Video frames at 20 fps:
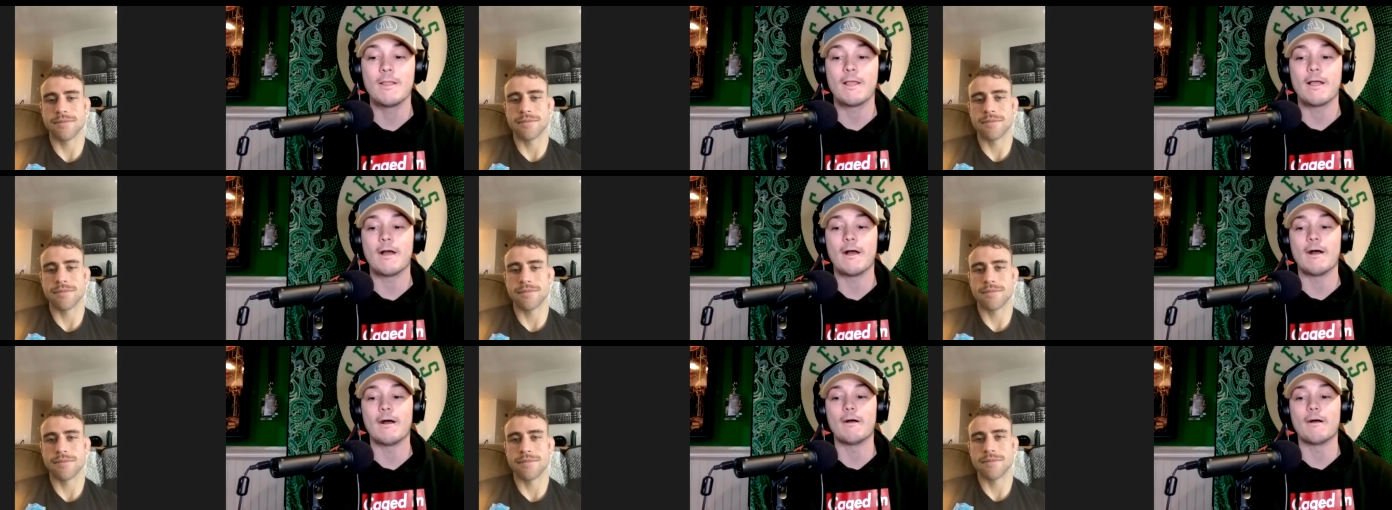
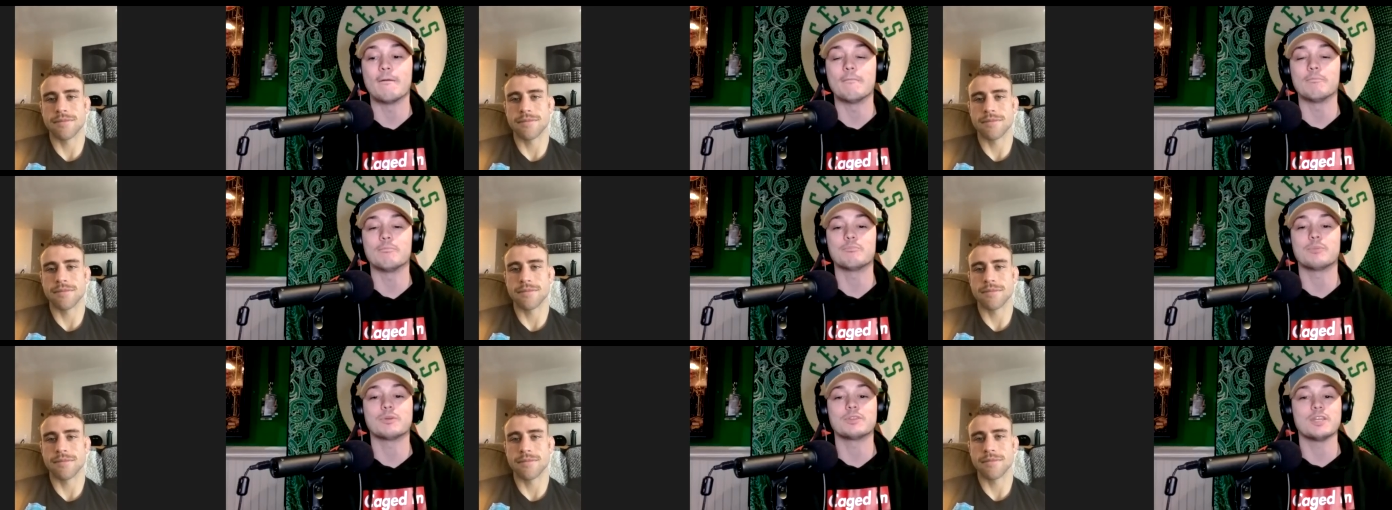
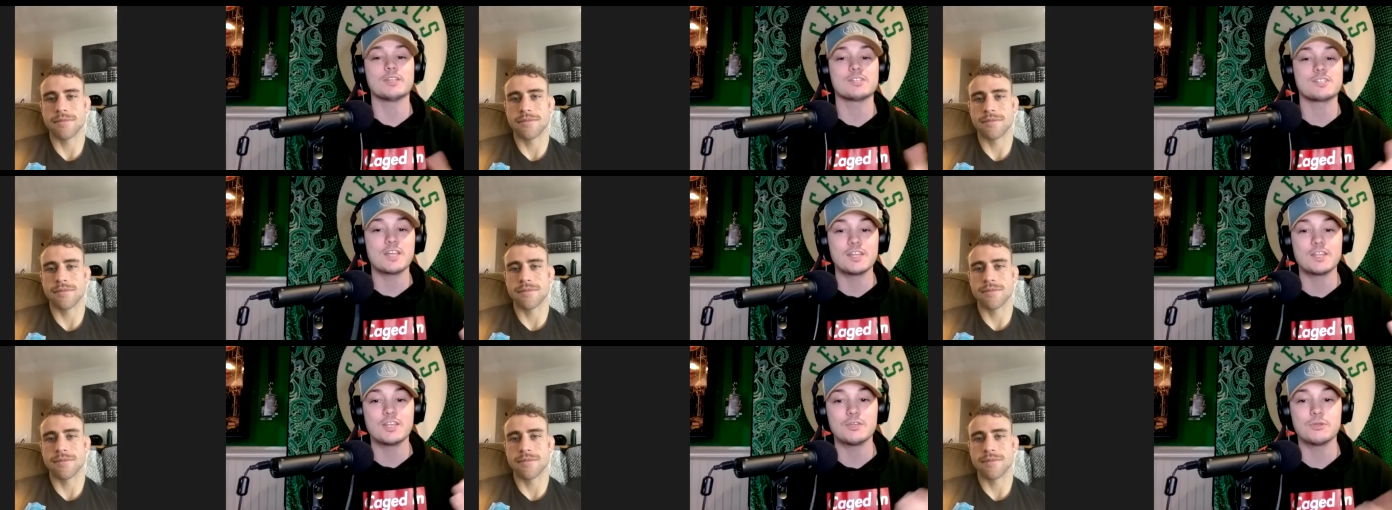Speaker 1: But they
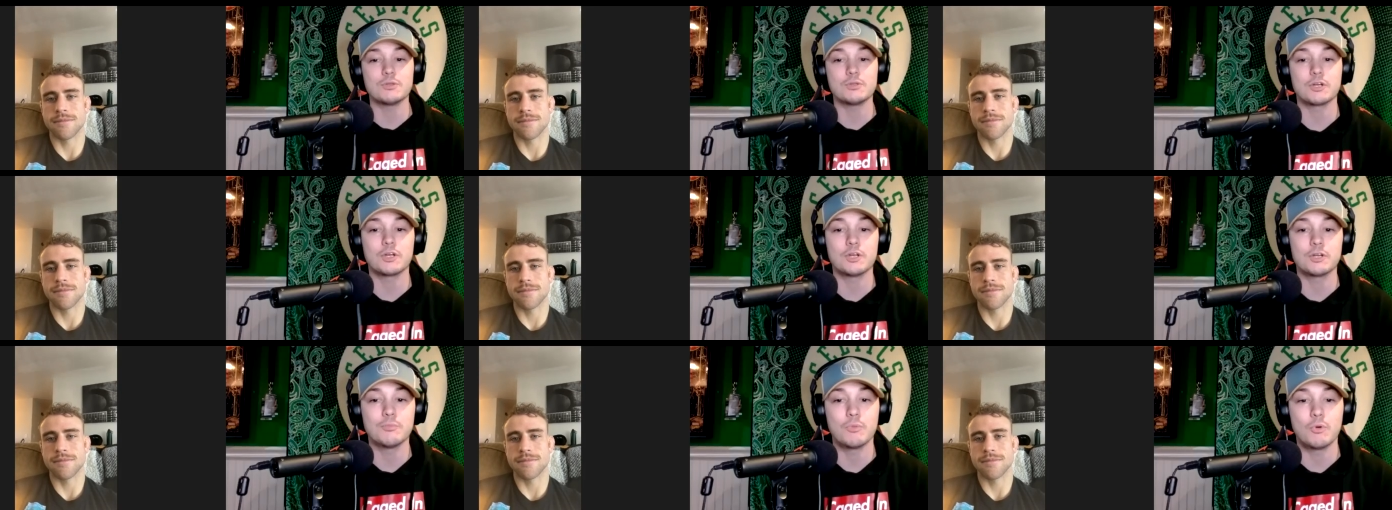say that you
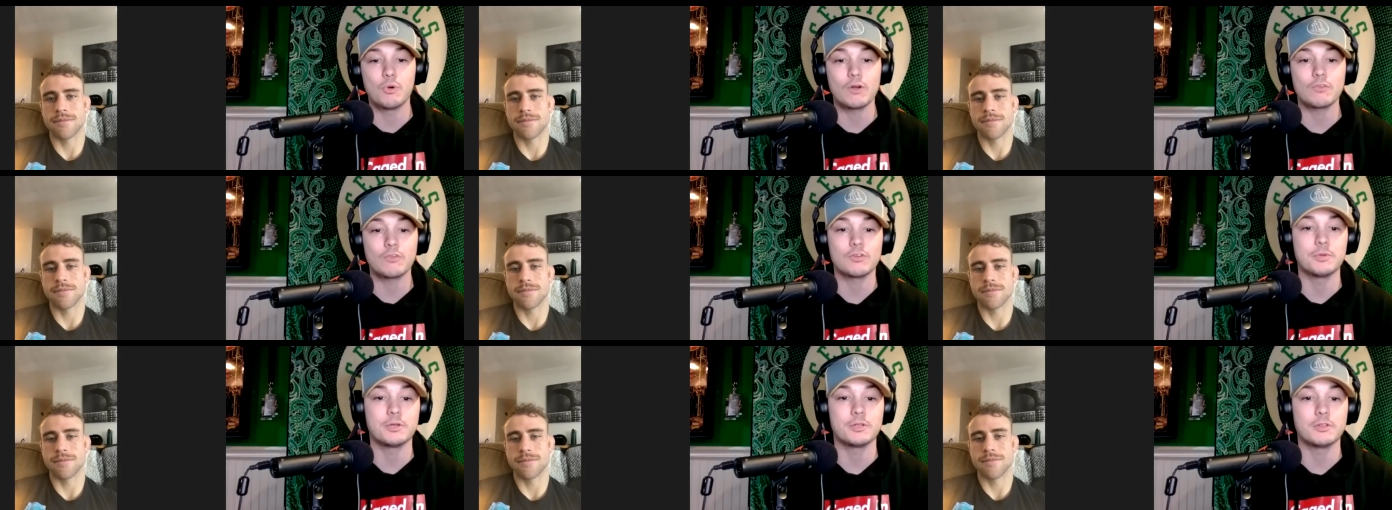learn more
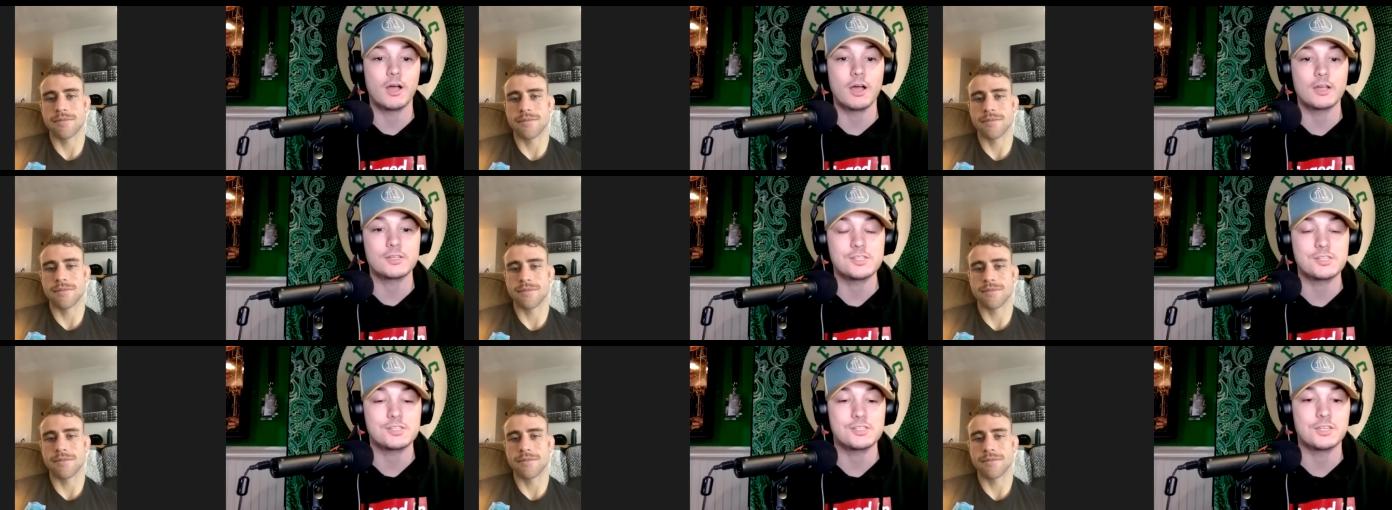from your
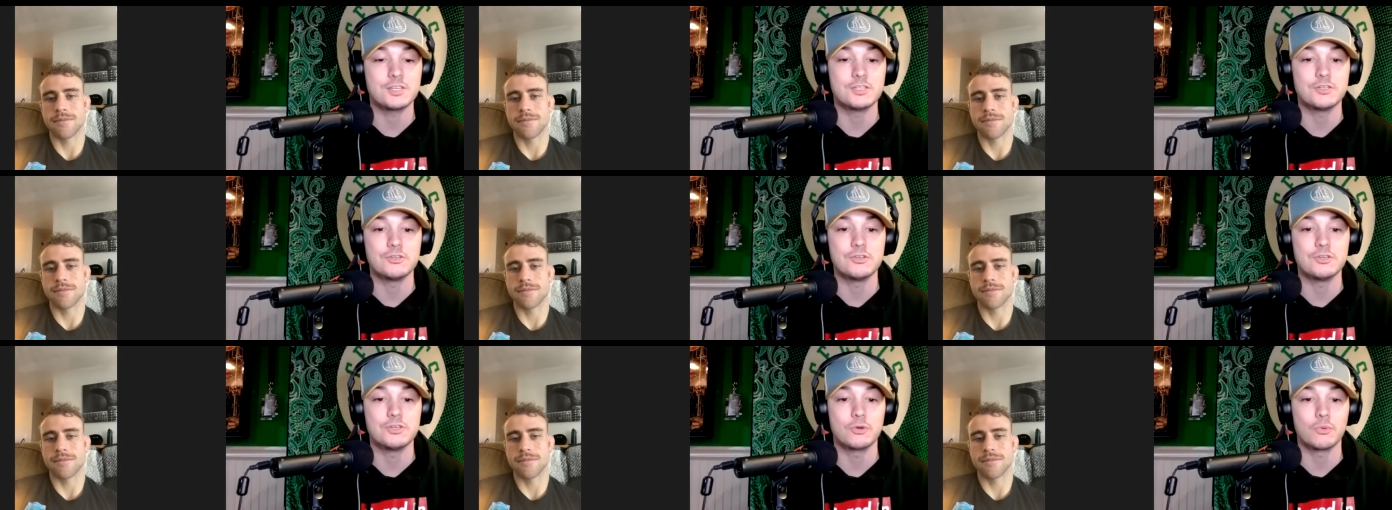losses than you
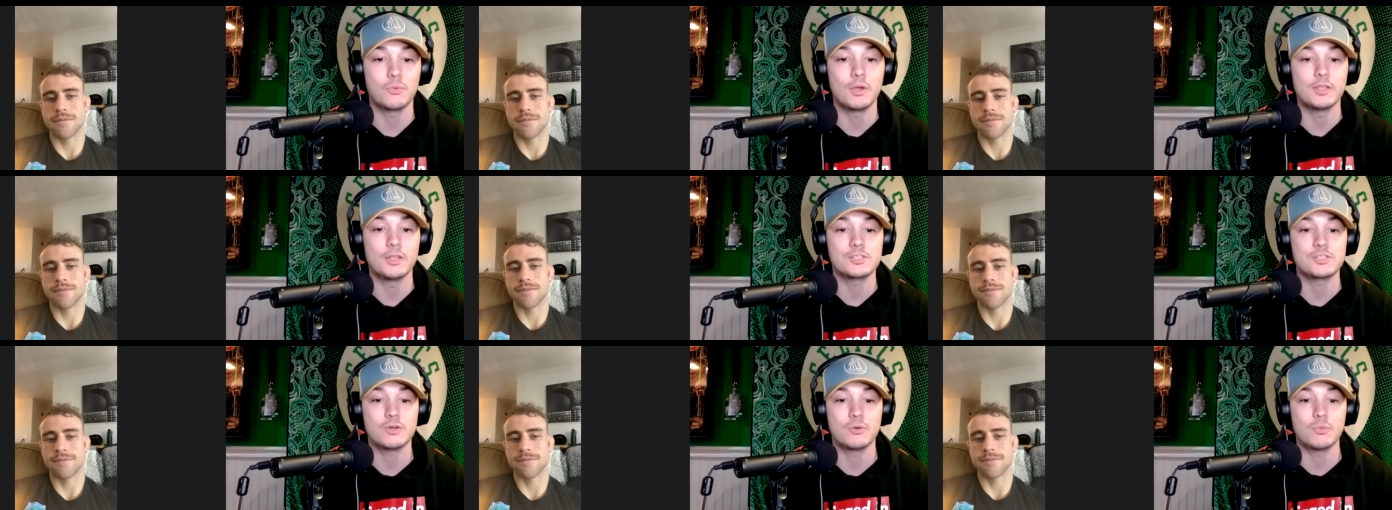do your
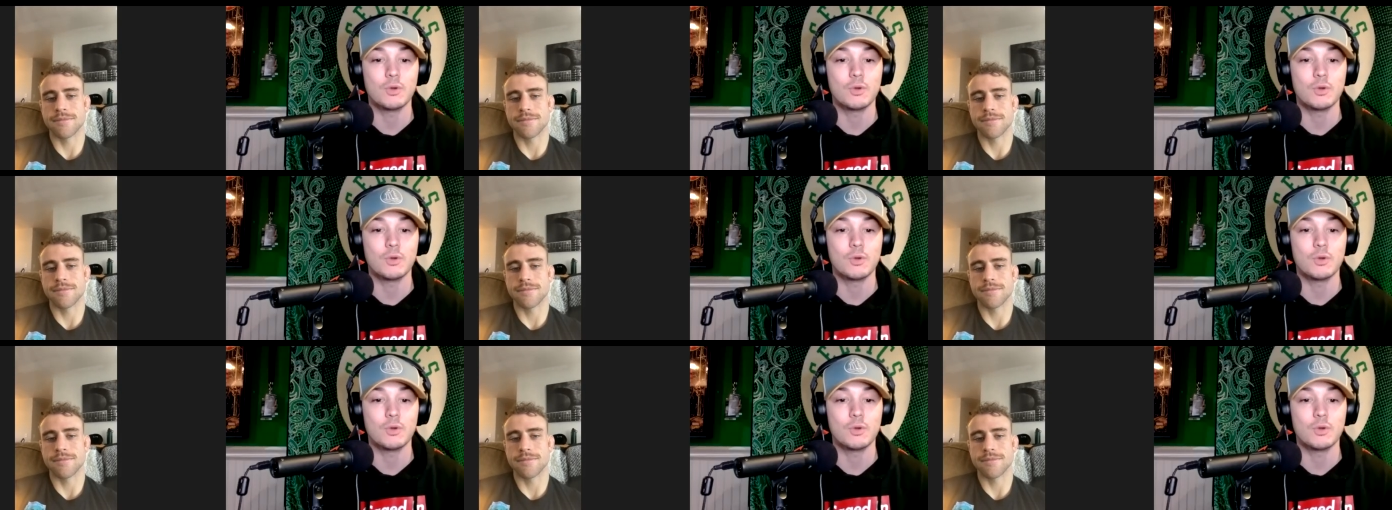wins. So